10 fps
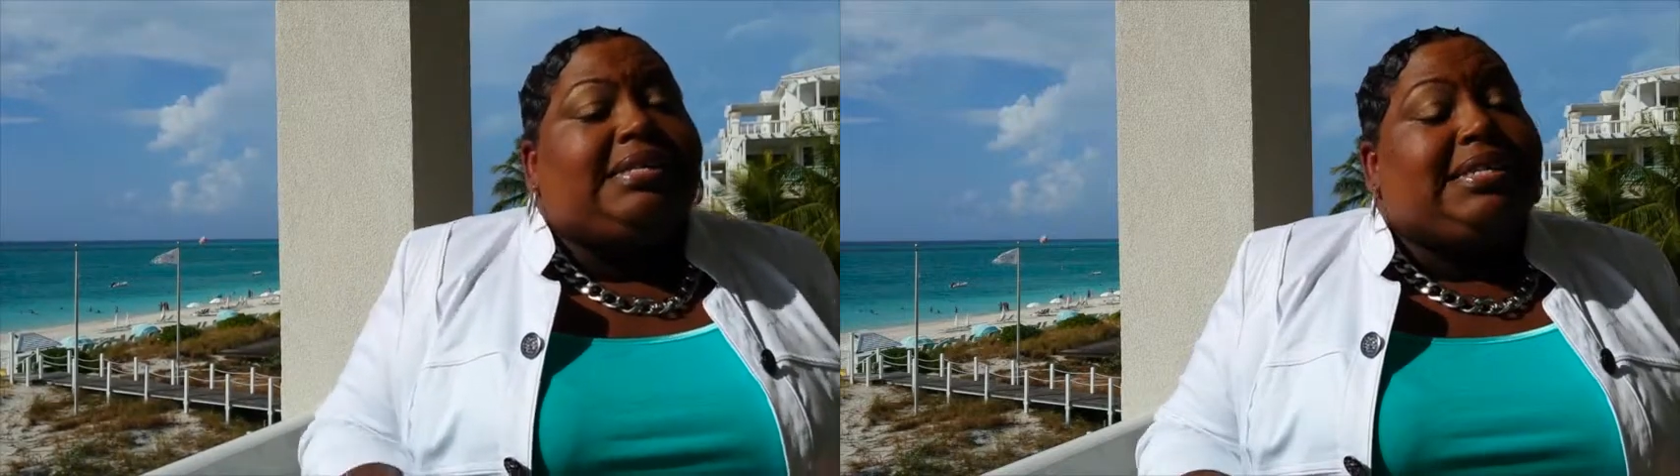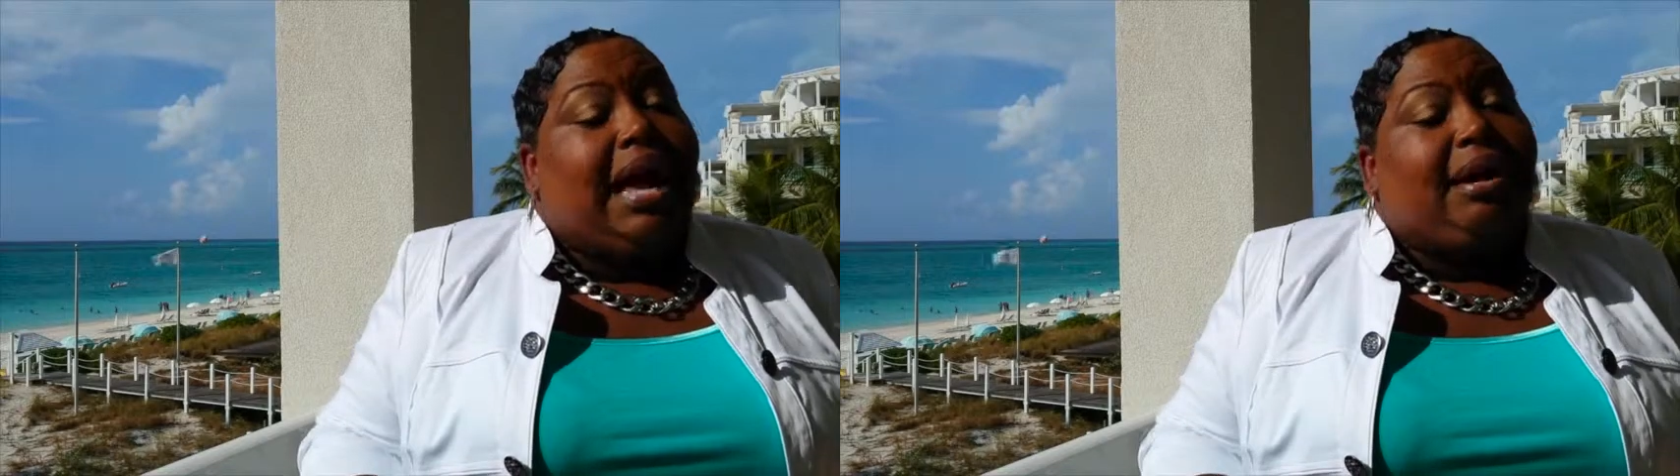
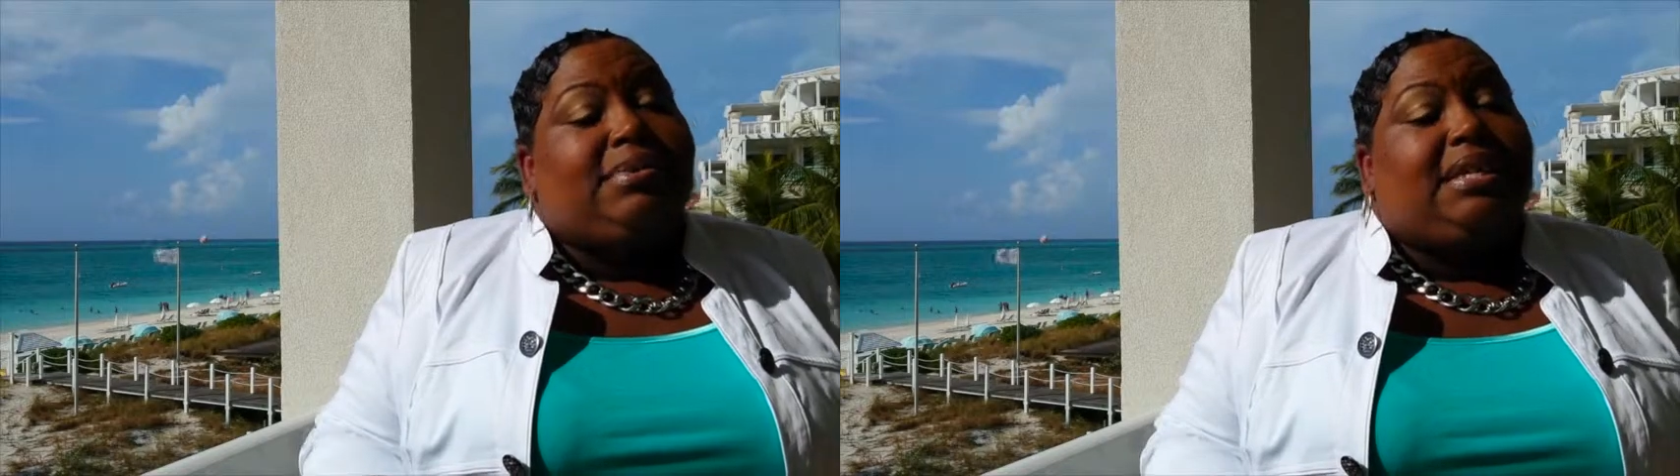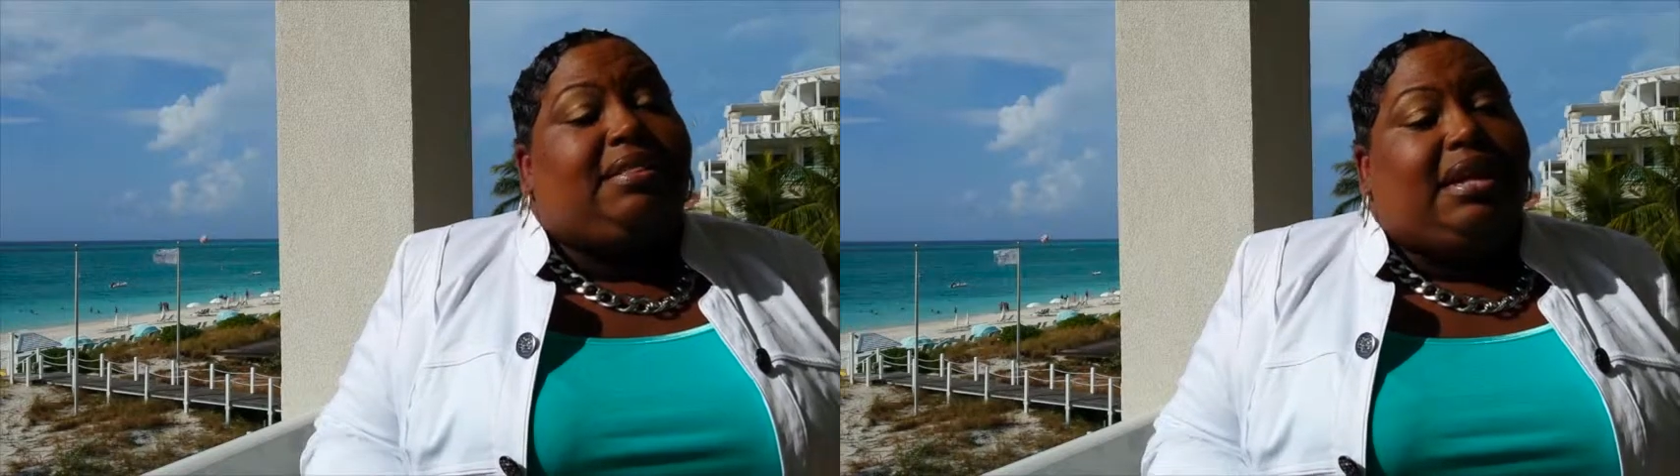
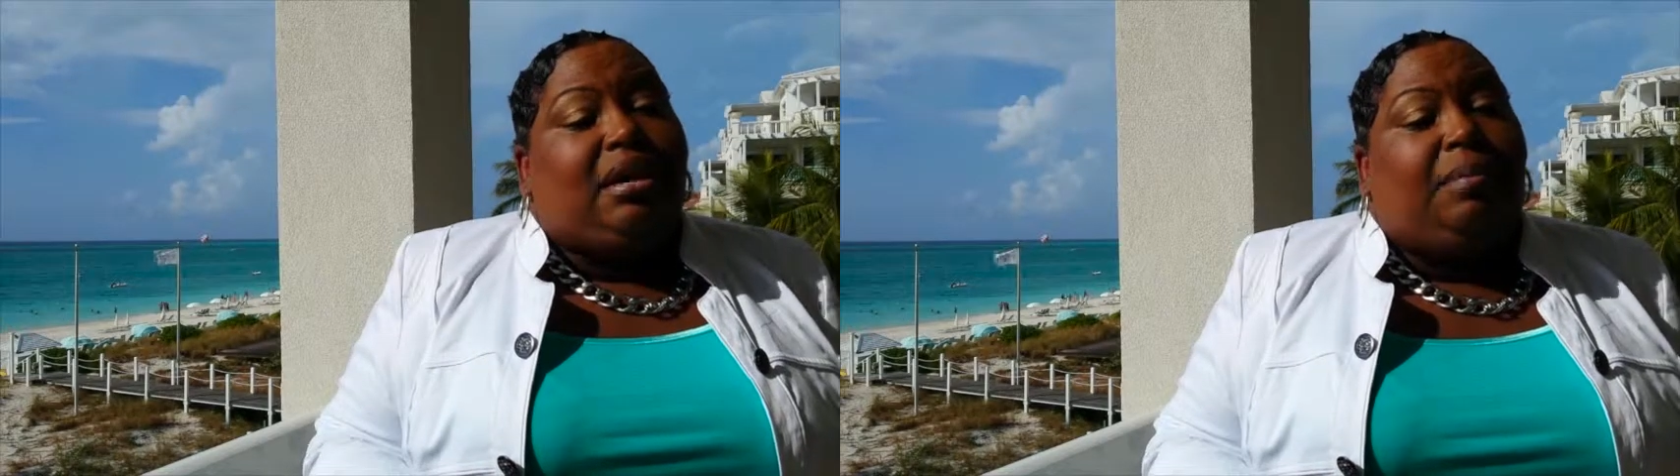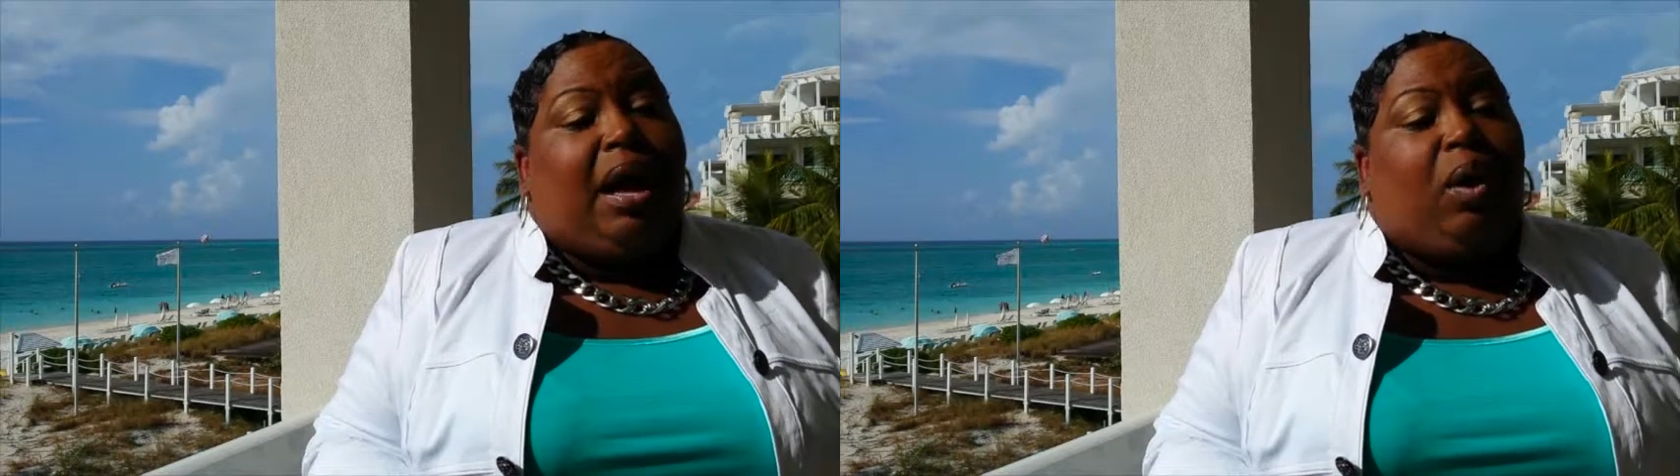time to
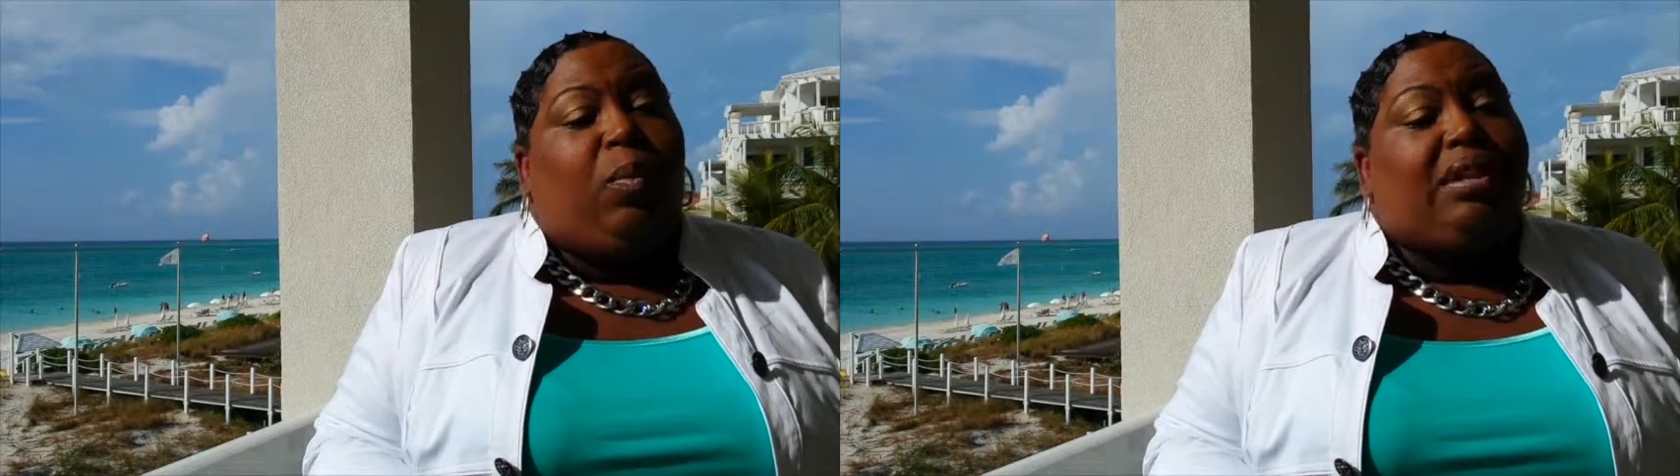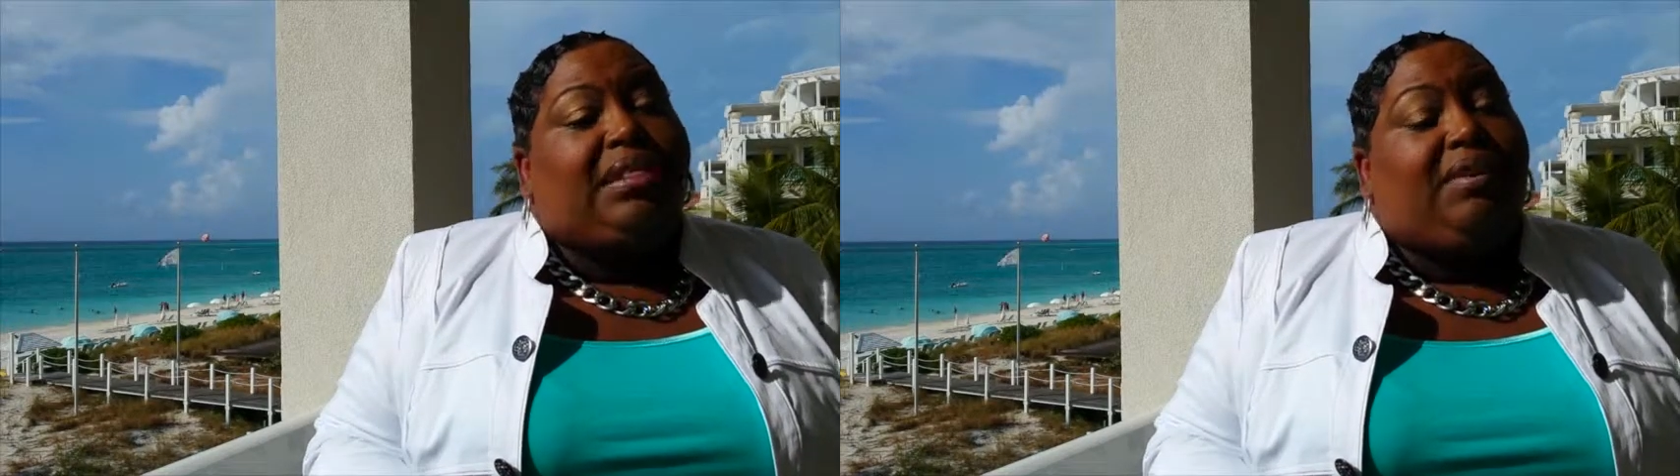think about what